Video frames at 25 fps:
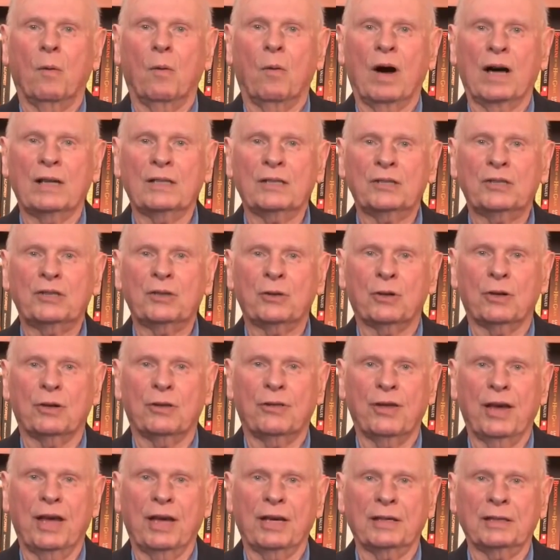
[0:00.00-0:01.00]
One
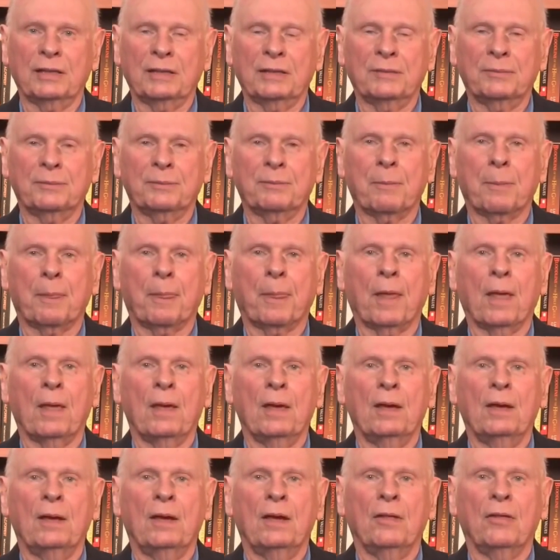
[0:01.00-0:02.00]
sure thing,
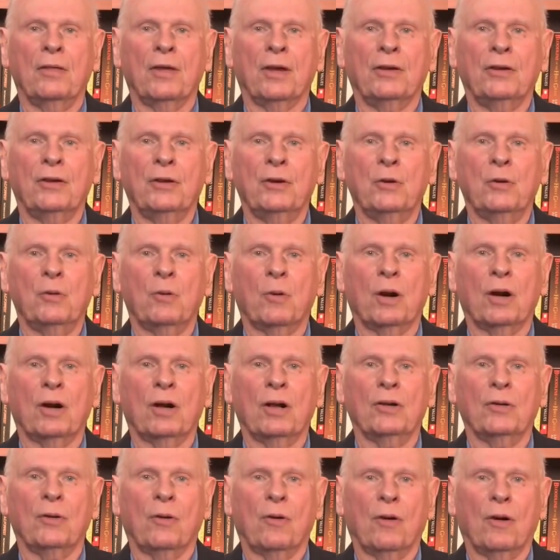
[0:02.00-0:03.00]
the New
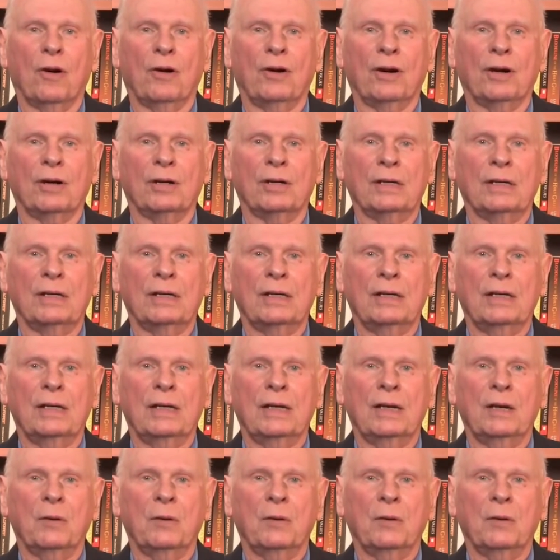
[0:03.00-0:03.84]
World Order